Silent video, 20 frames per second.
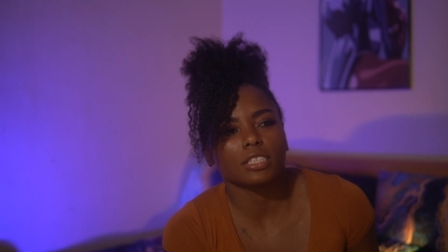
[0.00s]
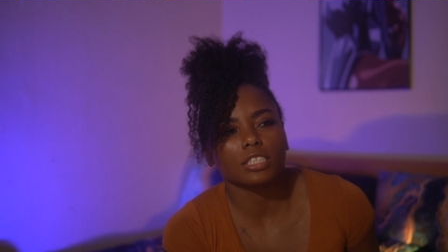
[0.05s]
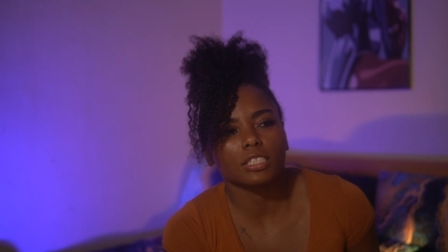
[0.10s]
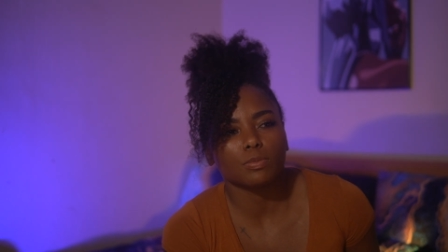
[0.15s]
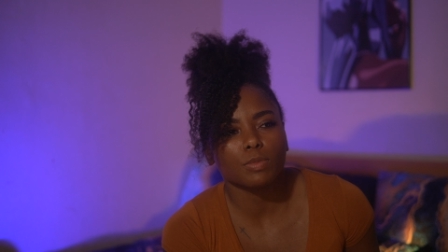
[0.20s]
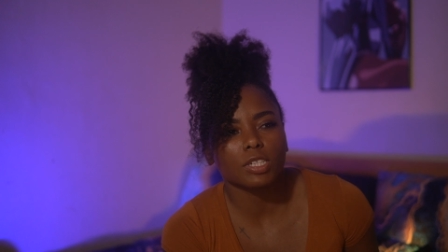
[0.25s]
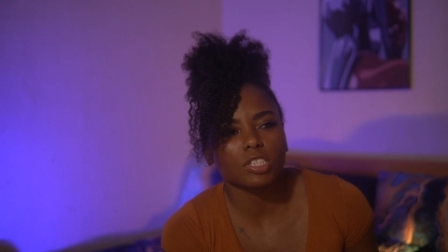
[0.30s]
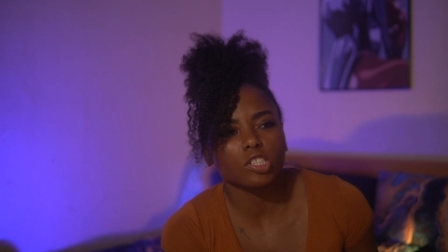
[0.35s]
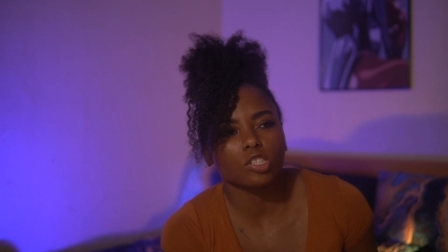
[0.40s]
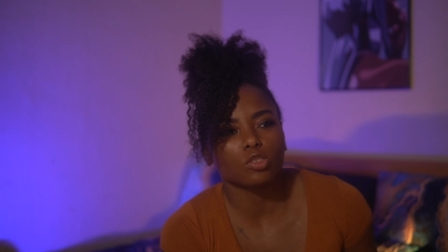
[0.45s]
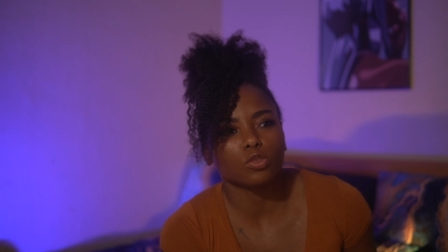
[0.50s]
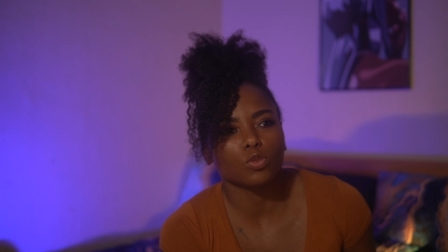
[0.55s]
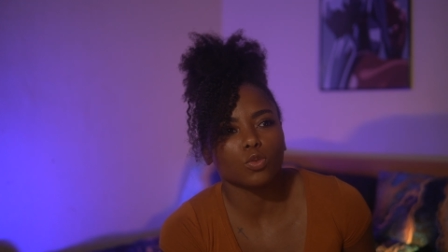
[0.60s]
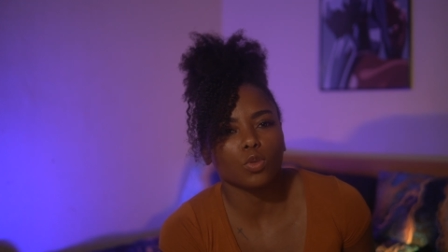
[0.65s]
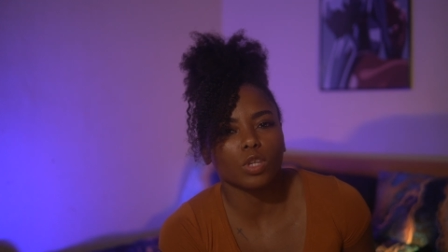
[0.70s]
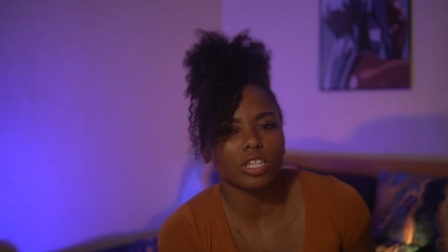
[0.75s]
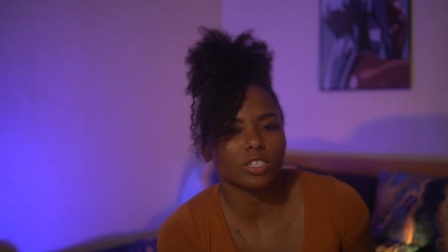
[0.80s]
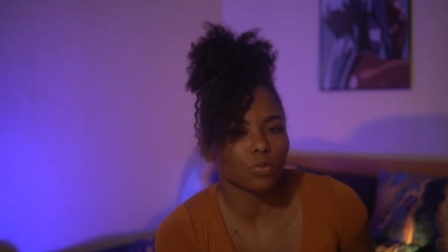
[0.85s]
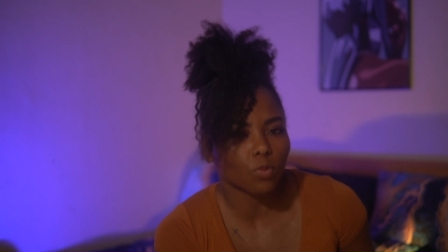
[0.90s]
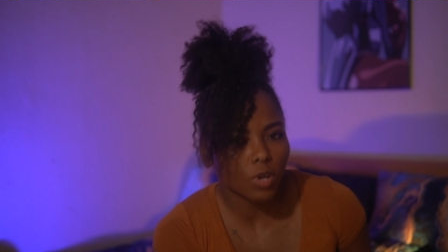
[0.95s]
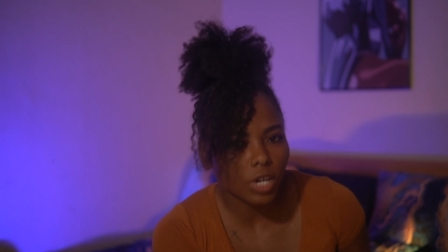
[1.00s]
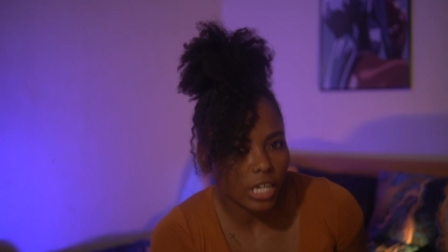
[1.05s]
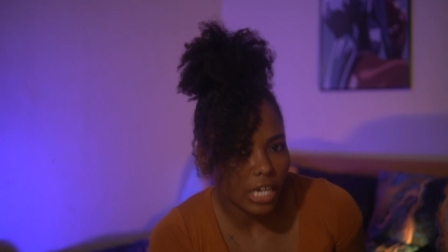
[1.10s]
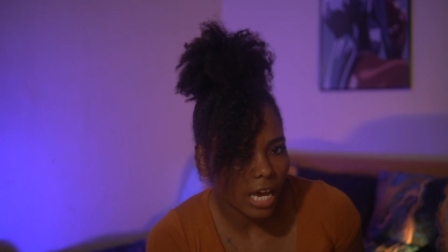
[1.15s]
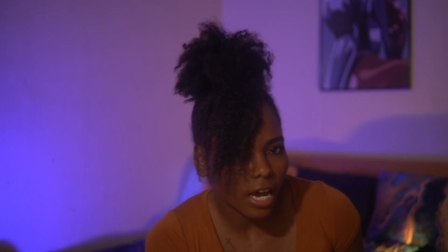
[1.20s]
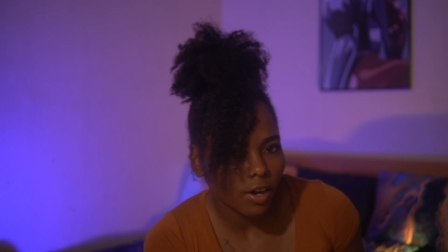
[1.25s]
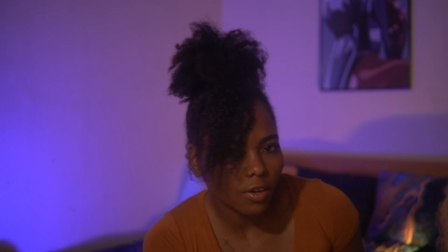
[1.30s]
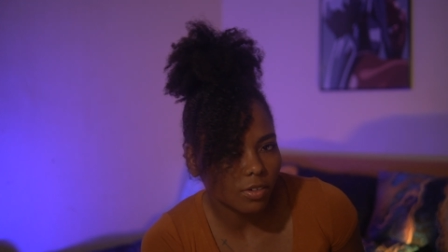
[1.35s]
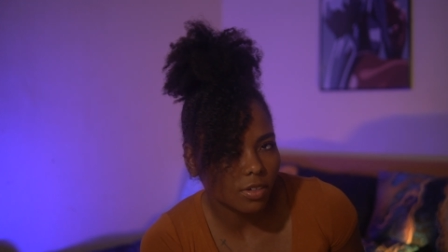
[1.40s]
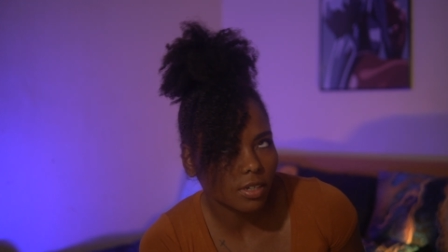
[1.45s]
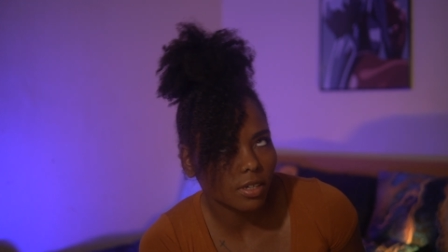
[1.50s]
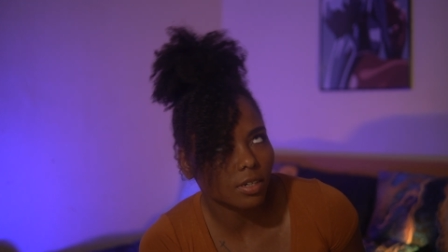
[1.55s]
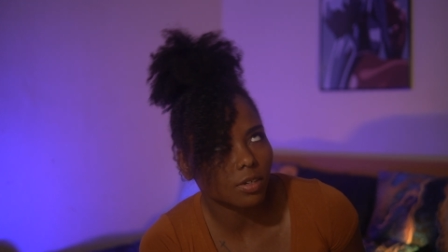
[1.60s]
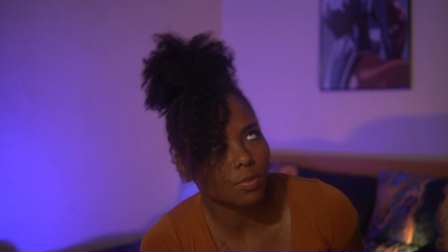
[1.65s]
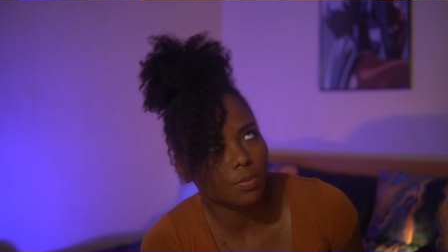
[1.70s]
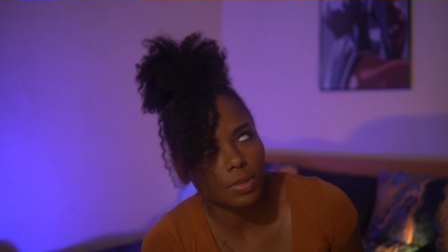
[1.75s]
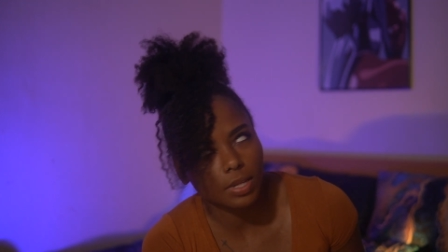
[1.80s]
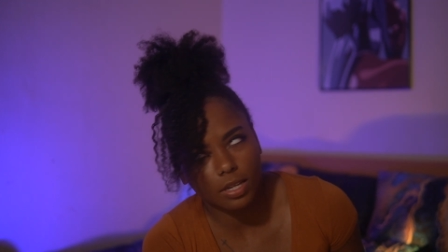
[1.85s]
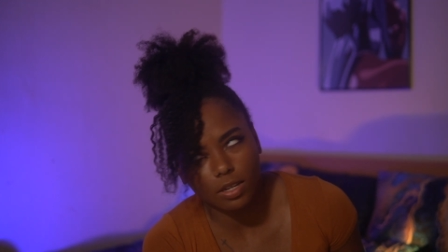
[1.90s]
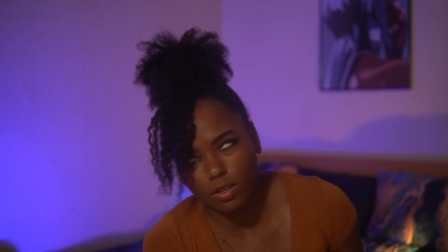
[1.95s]
Just make sure you do this workout.
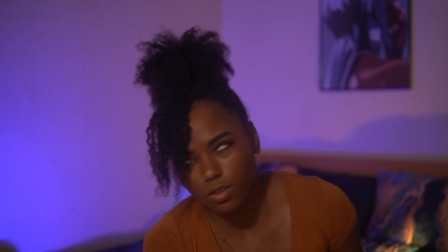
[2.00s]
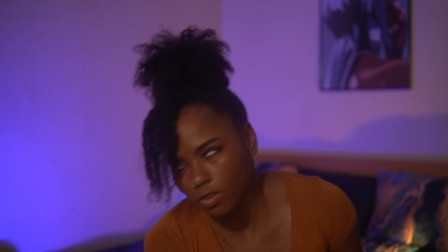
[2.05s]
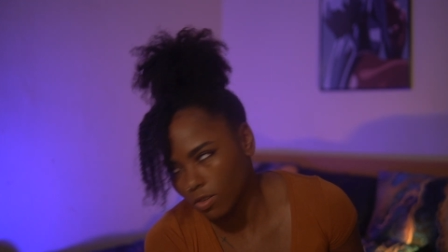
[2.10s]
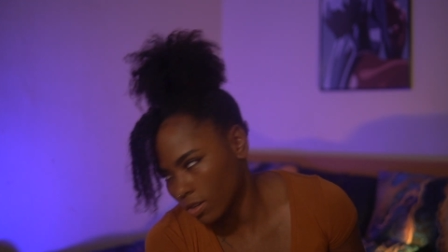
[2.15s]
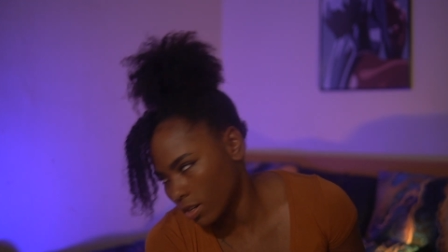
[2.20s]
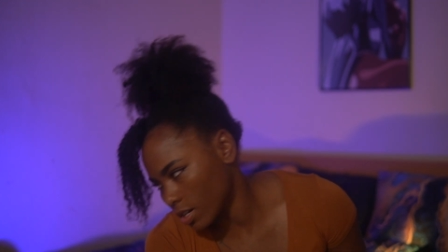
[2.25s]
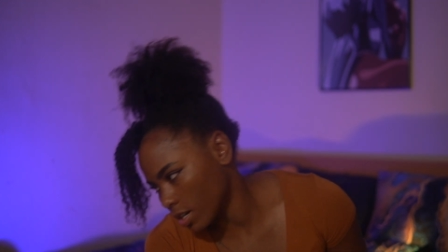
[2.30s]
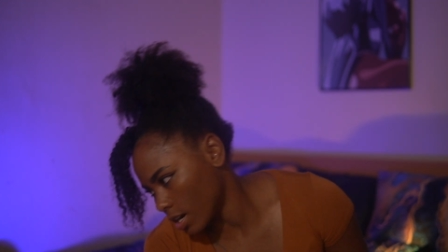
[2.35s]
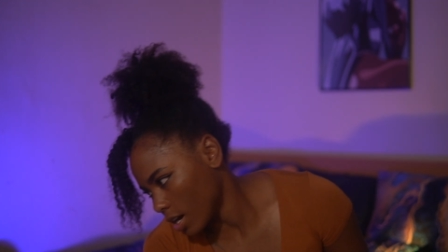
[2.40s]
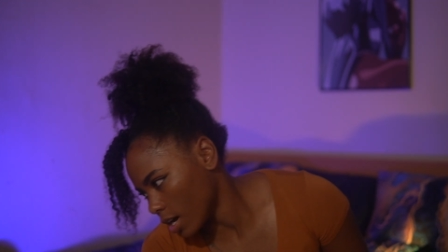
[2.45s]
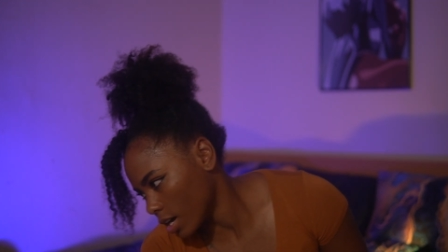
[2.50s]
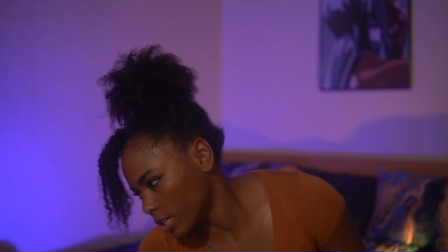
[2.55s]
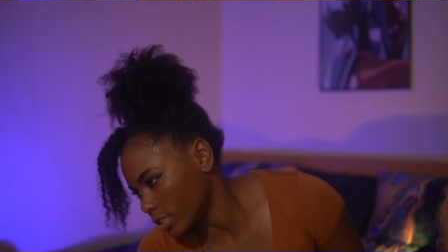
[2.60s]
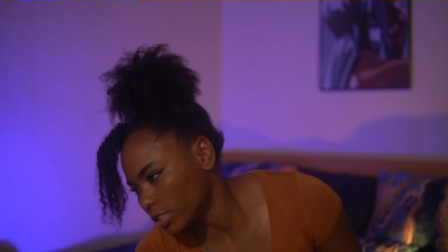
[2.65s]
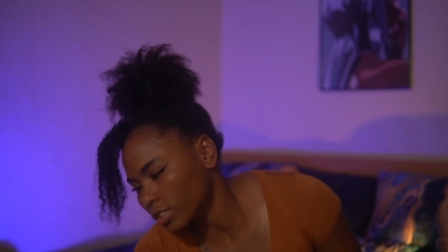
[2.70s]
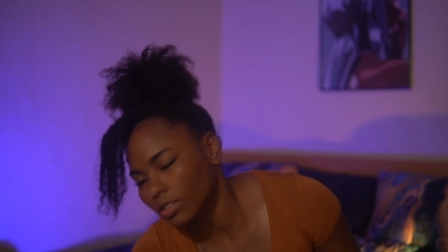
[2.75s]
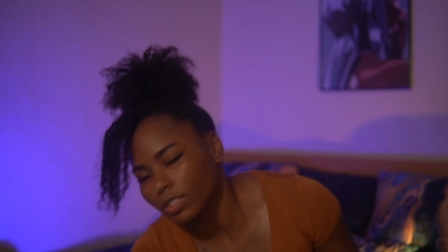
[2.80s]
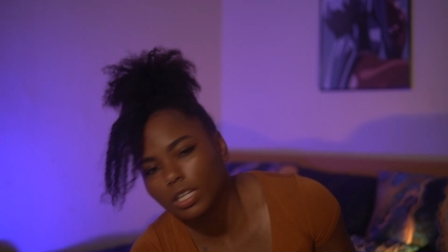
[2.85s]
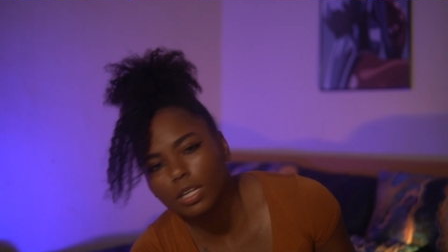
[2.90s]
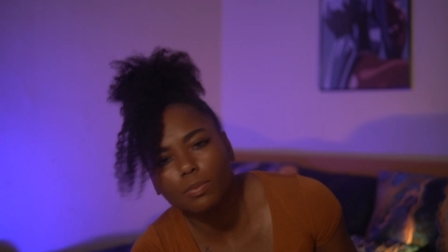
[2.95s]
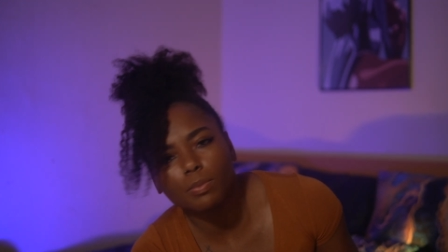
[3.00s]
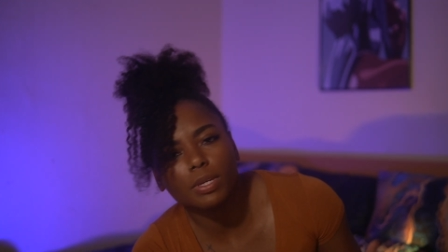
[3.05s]
Oh my so then